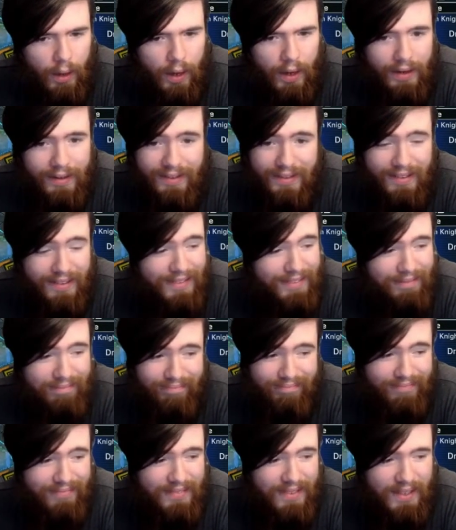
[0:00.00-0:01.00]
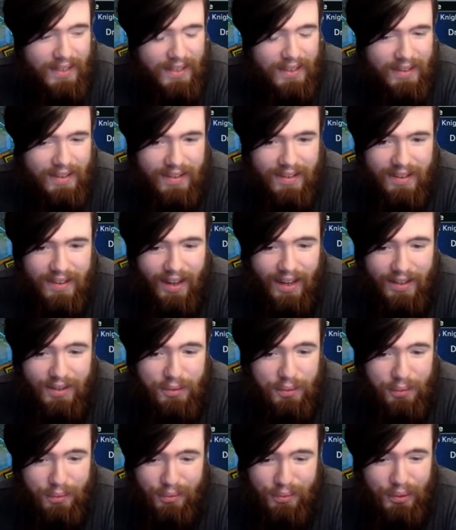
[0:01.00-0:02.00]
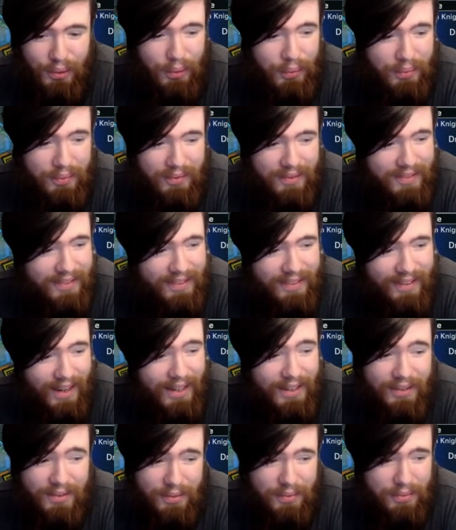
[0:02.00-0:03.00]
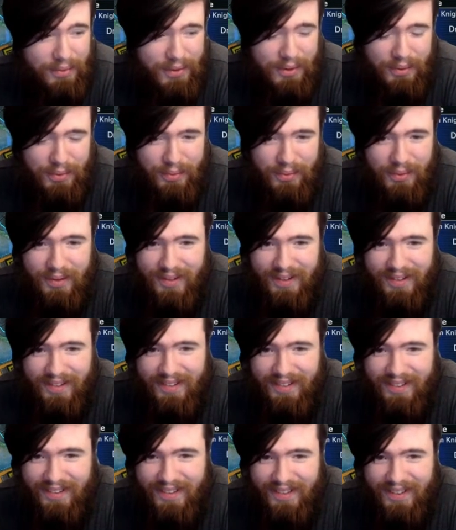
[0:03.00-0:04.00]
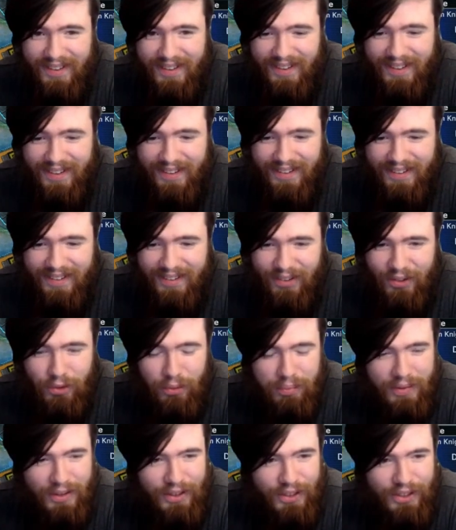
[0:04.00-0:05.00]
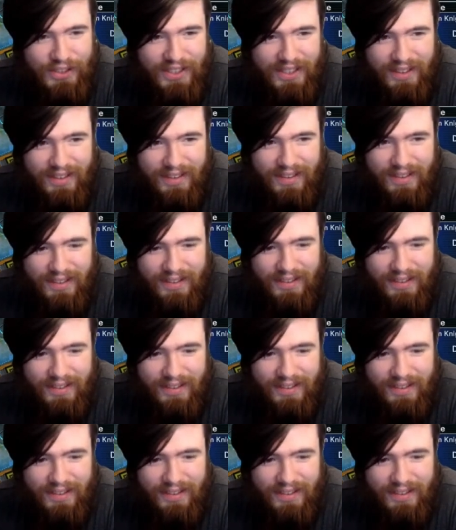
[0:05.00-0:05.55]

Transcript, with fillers: I don't know. I don't know. No Mirror Jade?